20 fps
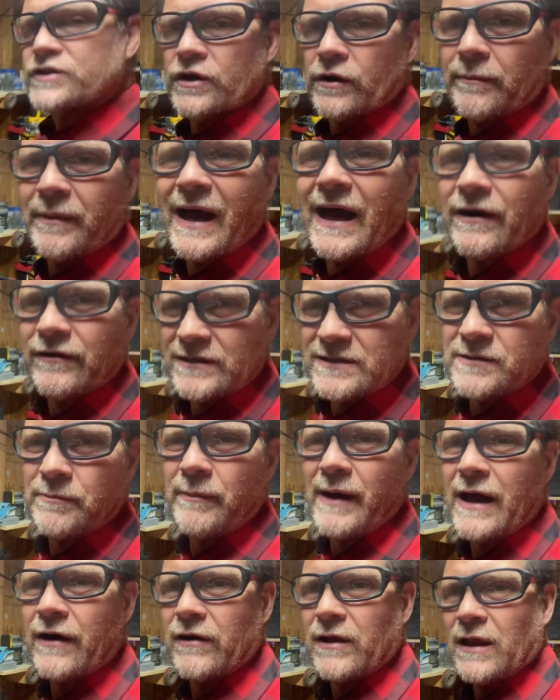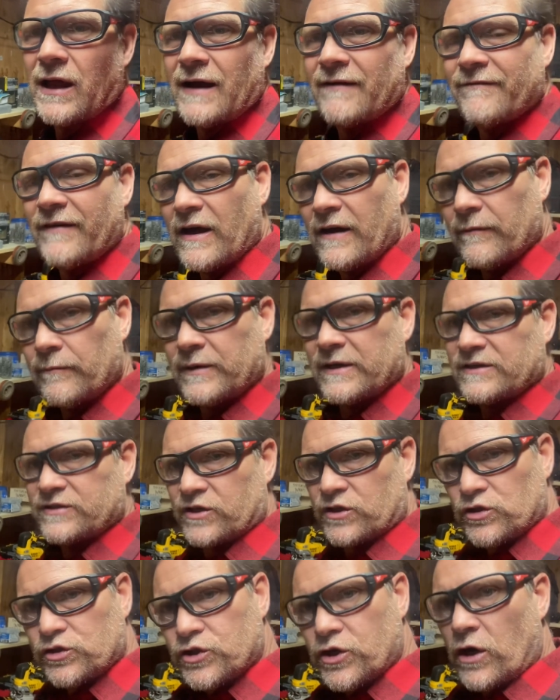for your batteries and battery life out of them, because
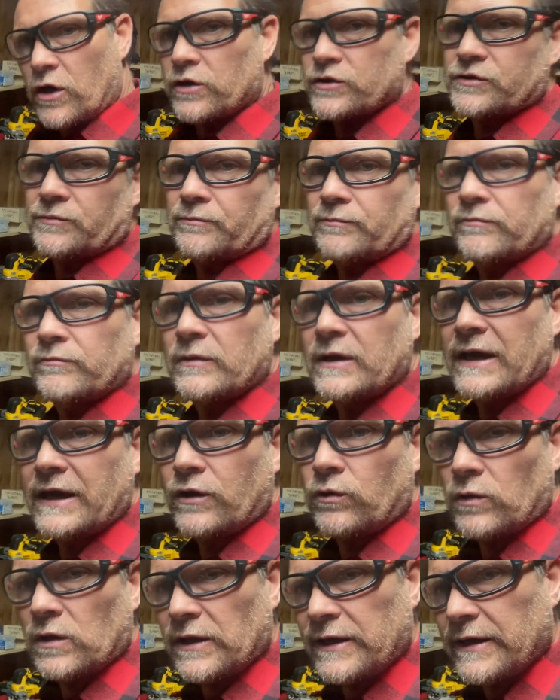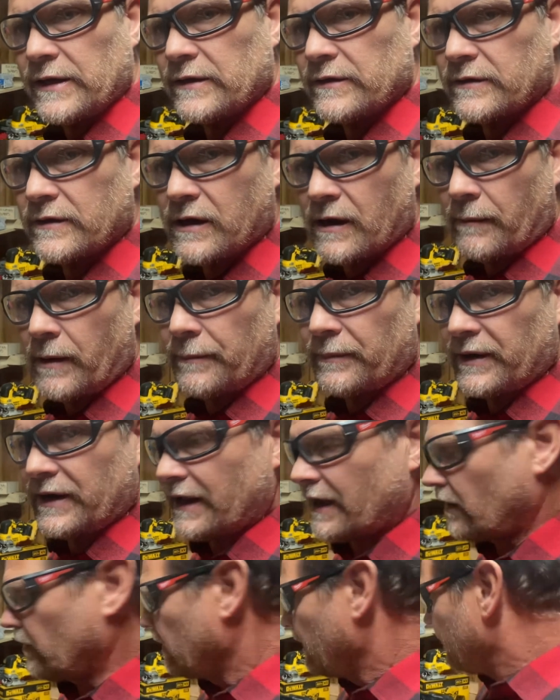it'll charge them equally and come up and
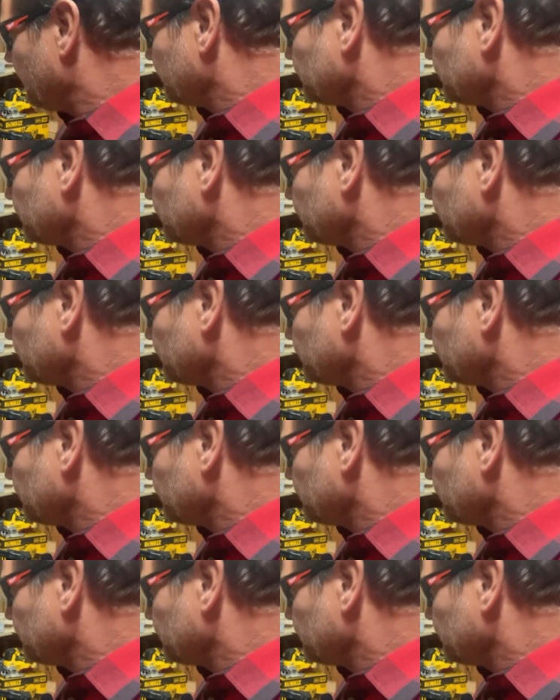down.